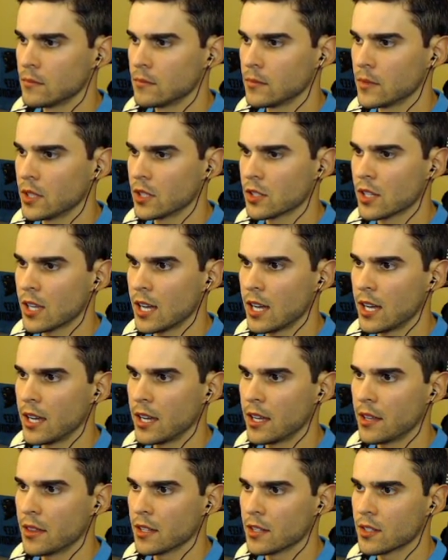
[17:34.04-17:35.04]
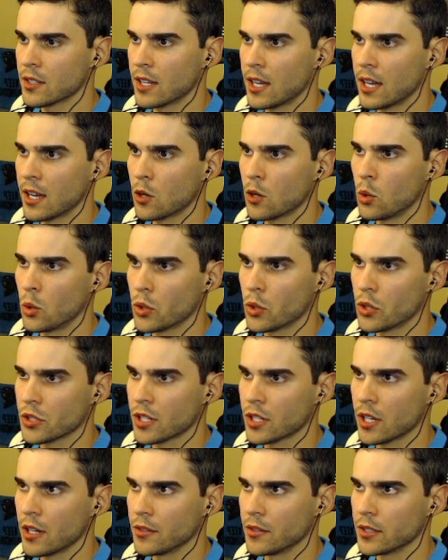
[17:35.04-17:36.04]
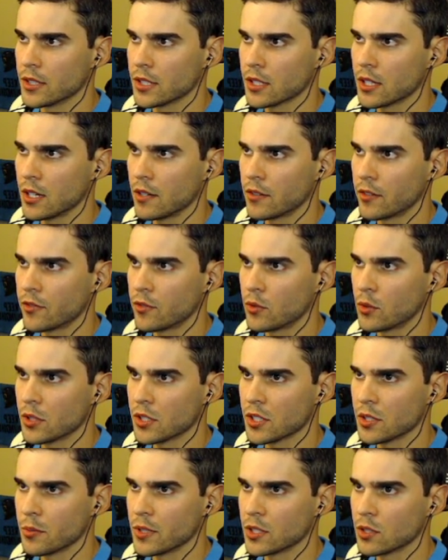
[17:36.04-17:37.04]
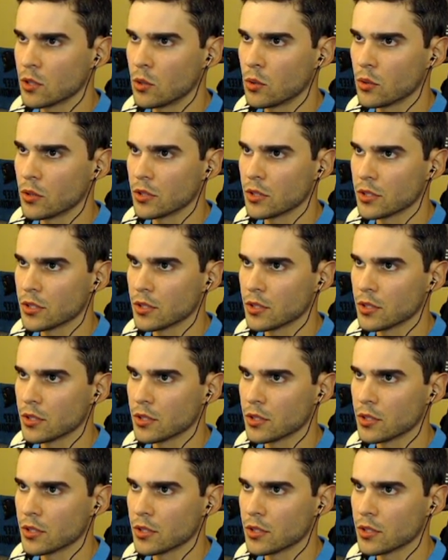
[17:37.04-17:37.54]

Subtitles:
This guy quarters coverage. Cover 4 just means quarters.